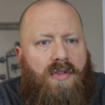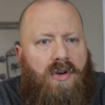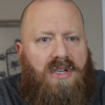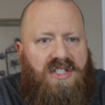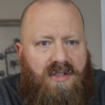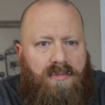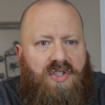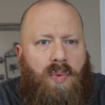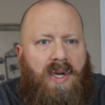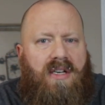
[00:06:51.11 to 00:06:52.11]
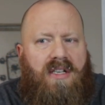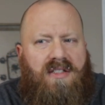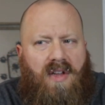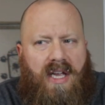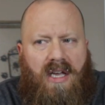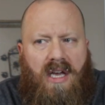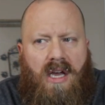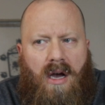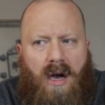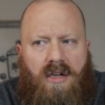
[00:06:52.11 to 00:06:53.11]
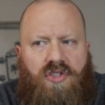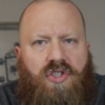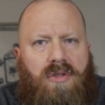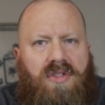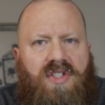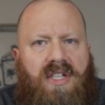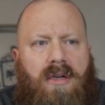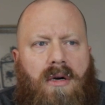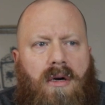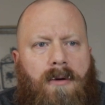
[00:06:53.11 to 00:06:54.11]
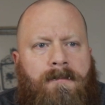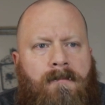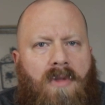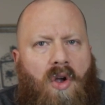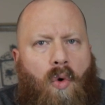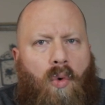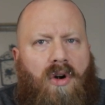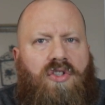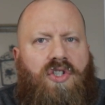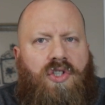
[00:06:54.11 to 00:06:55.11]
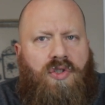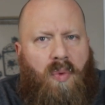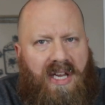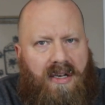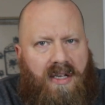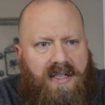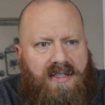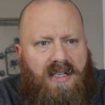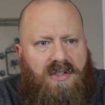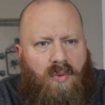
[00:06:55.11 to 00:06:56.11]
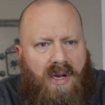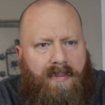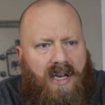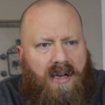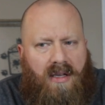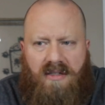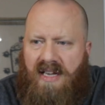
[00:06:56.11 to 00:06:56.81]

There is some sweetness, like a juicier orange sweetness is what I'm getting.